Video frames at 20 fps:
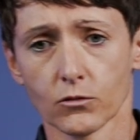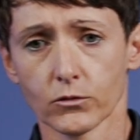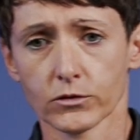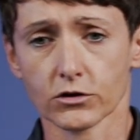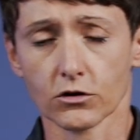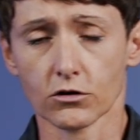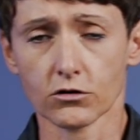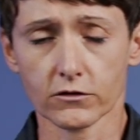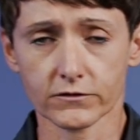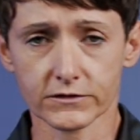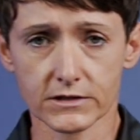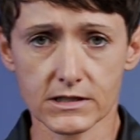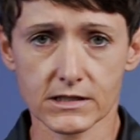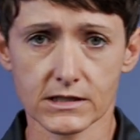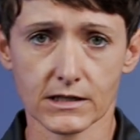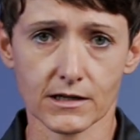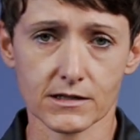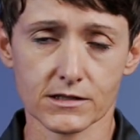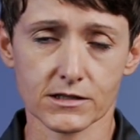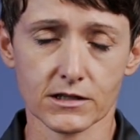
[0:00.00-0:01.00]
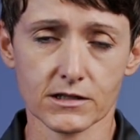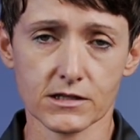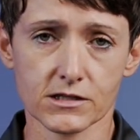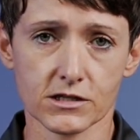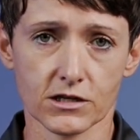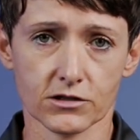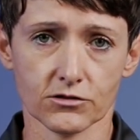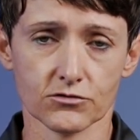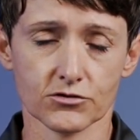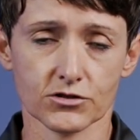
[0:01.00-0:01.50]
with all of this gas
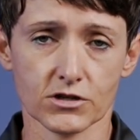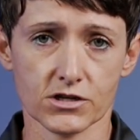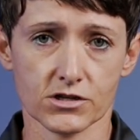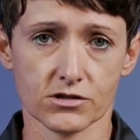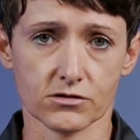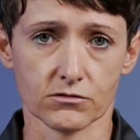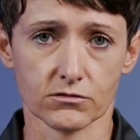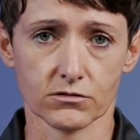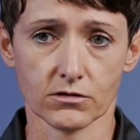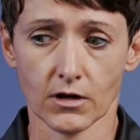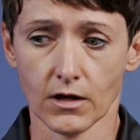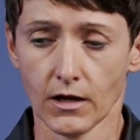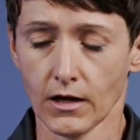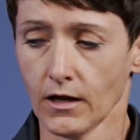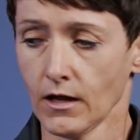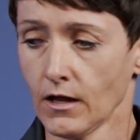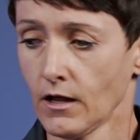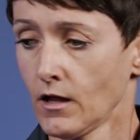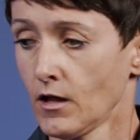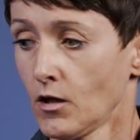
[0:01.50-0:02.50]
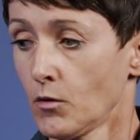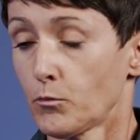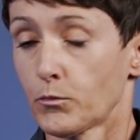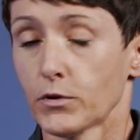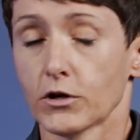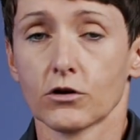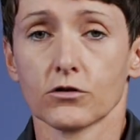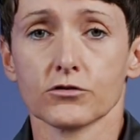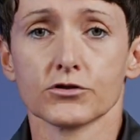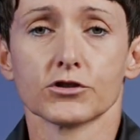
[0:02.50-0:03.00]
inside your Drysuit.
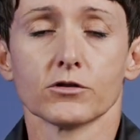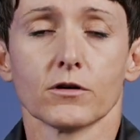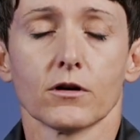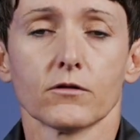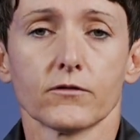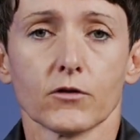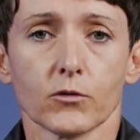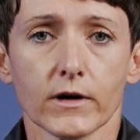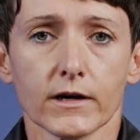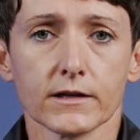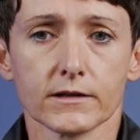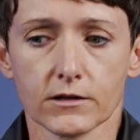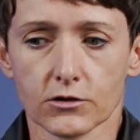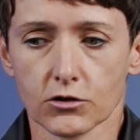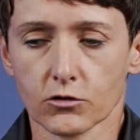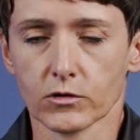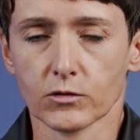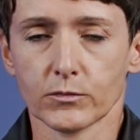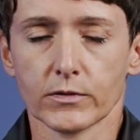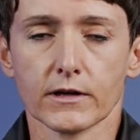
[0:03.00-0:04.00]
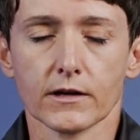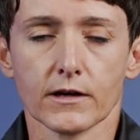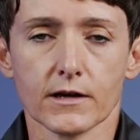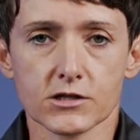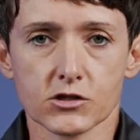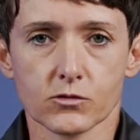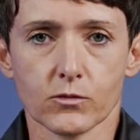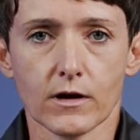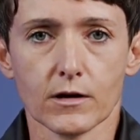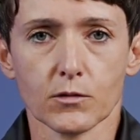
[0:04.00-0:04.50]
Because you are overweighted, you will be
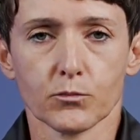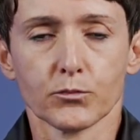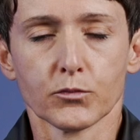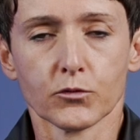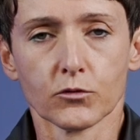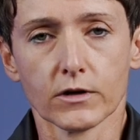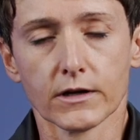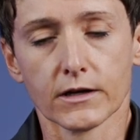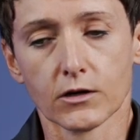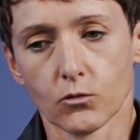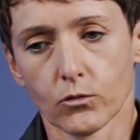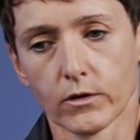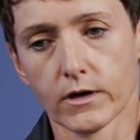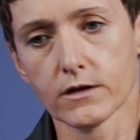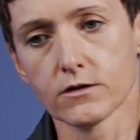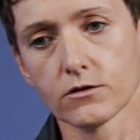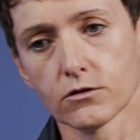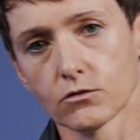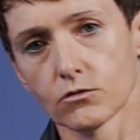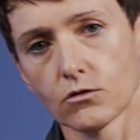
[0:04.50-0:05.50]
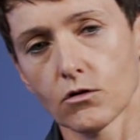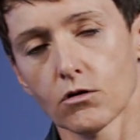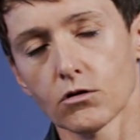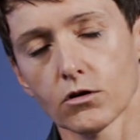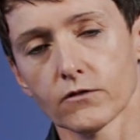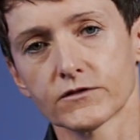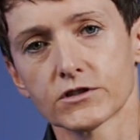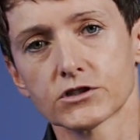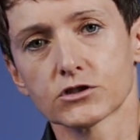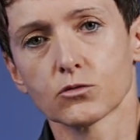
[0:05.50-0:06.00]
as well pulling with you all
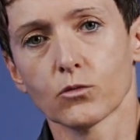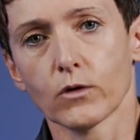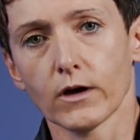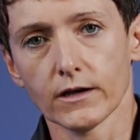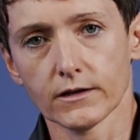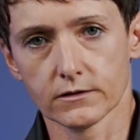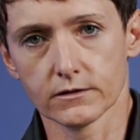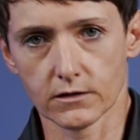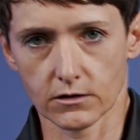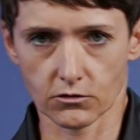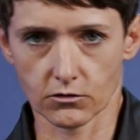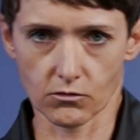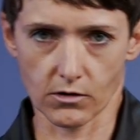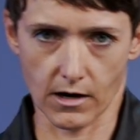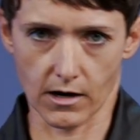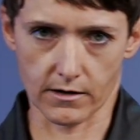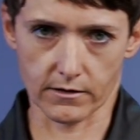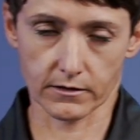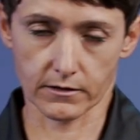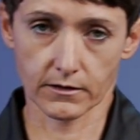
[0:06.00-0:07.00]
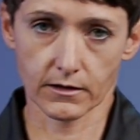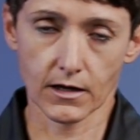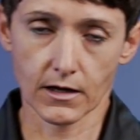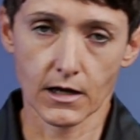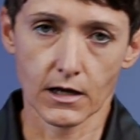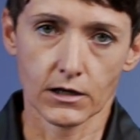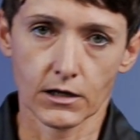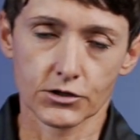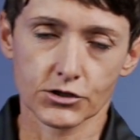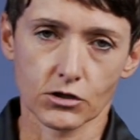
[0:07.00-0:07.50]
of this weight that you carry.
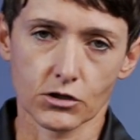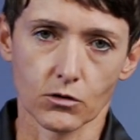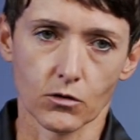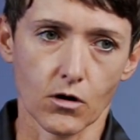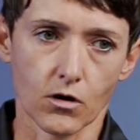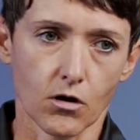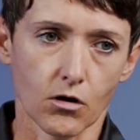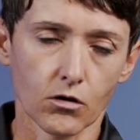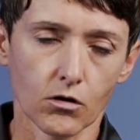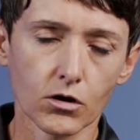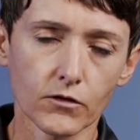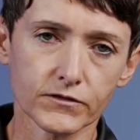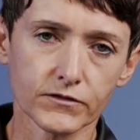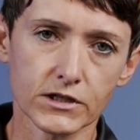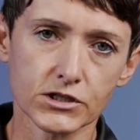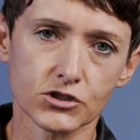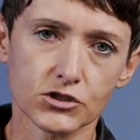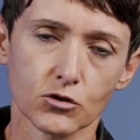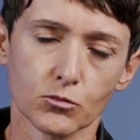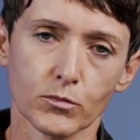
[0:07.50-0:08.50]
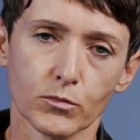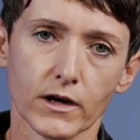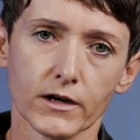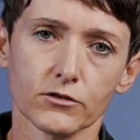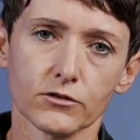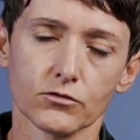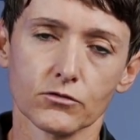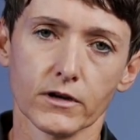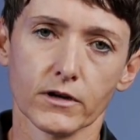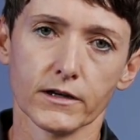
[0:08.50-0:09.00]
So all of this
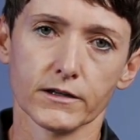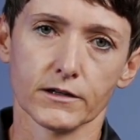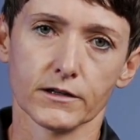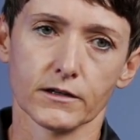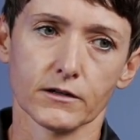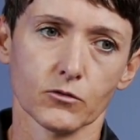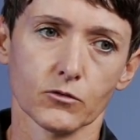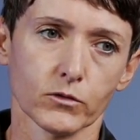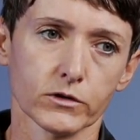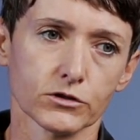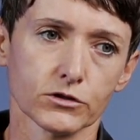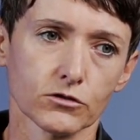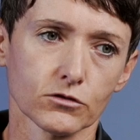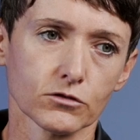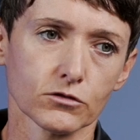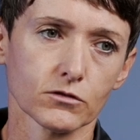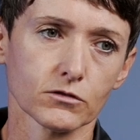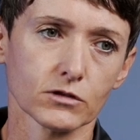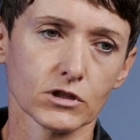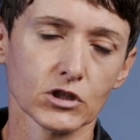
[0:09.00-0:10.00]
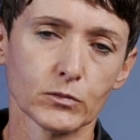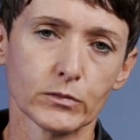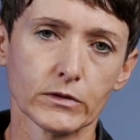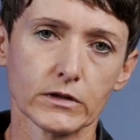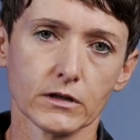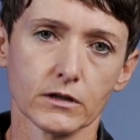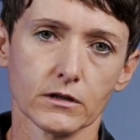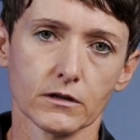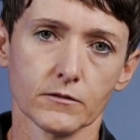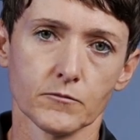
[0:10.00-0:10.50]
combined together would not only
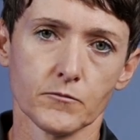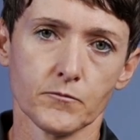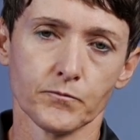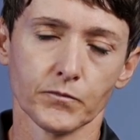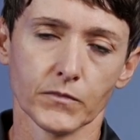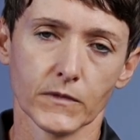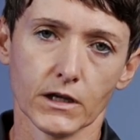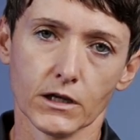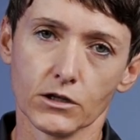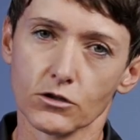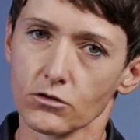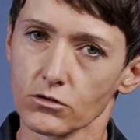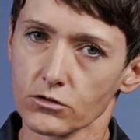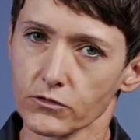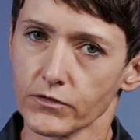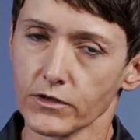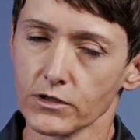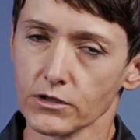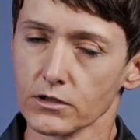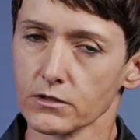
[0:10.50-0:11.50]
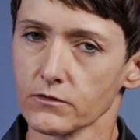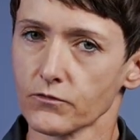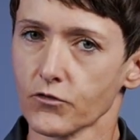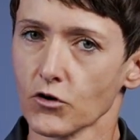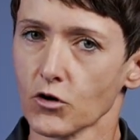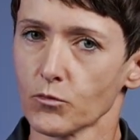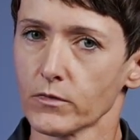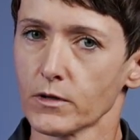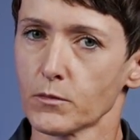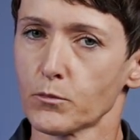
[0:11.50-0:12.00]
be inconvenient
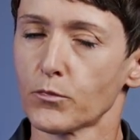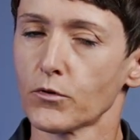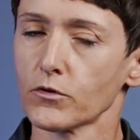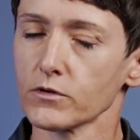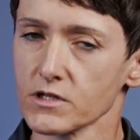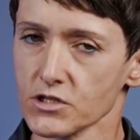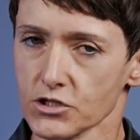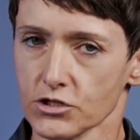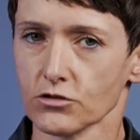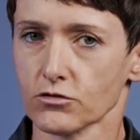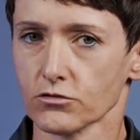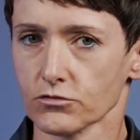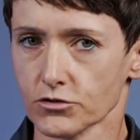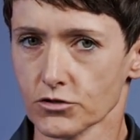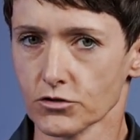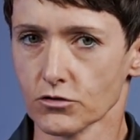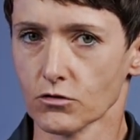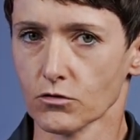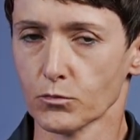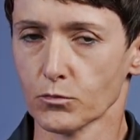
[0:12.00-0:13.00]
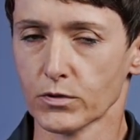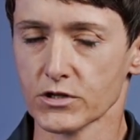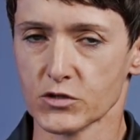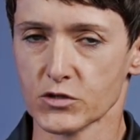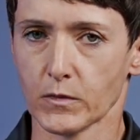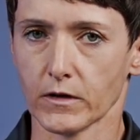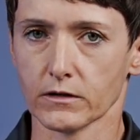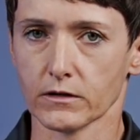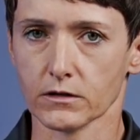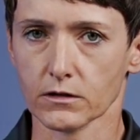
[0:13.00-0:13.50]
from a buoyancy control
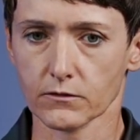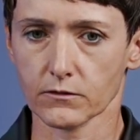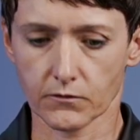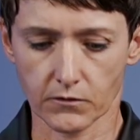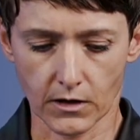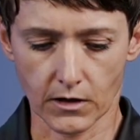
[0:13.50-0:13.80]
perspective,